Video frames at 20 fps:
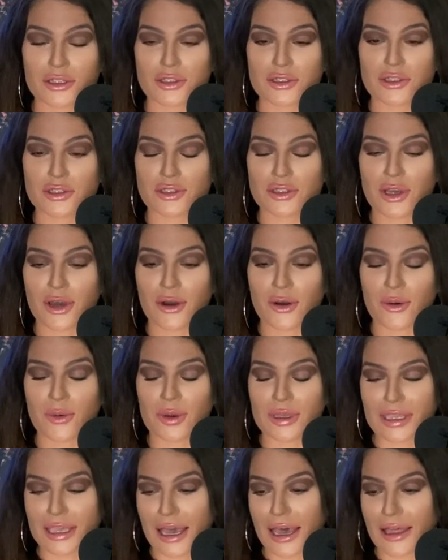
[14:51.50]

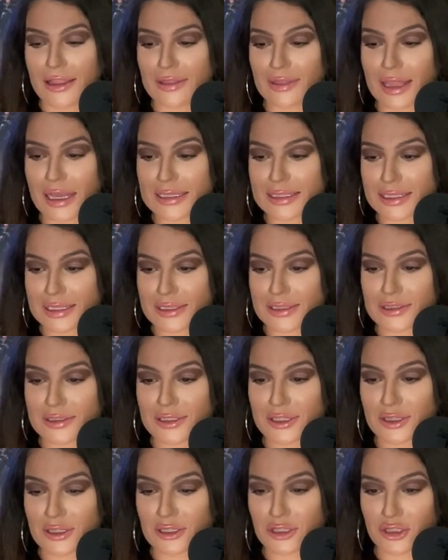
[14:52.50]
So, yeah, lesson
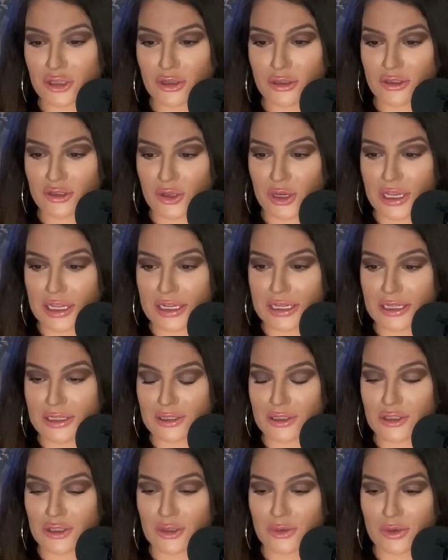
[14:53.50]
to the
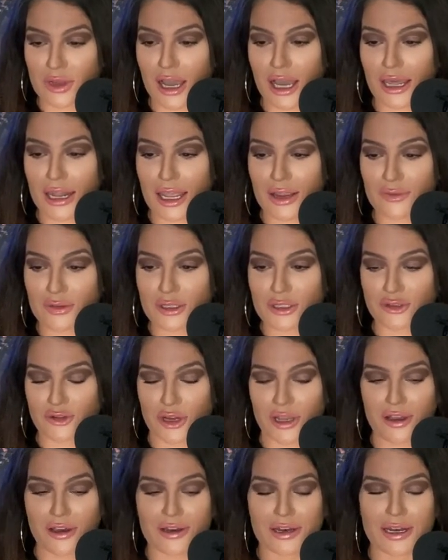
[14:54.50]
children, do not ever
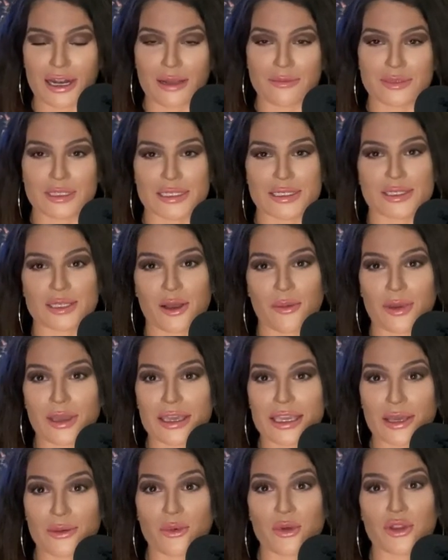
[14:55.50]
drink on an empty
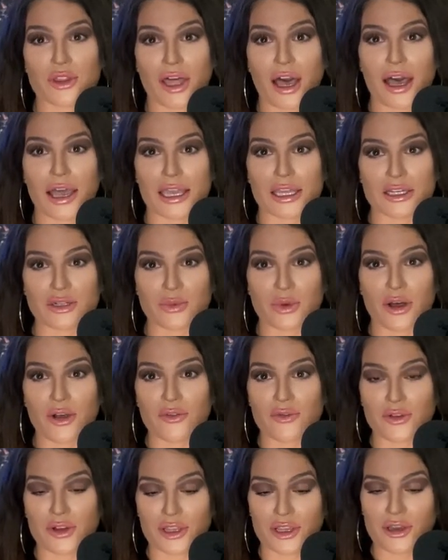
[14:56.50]
stomach. It will not end
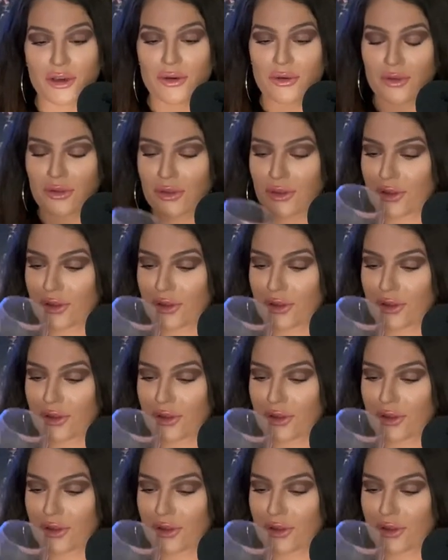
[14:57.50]
well for you.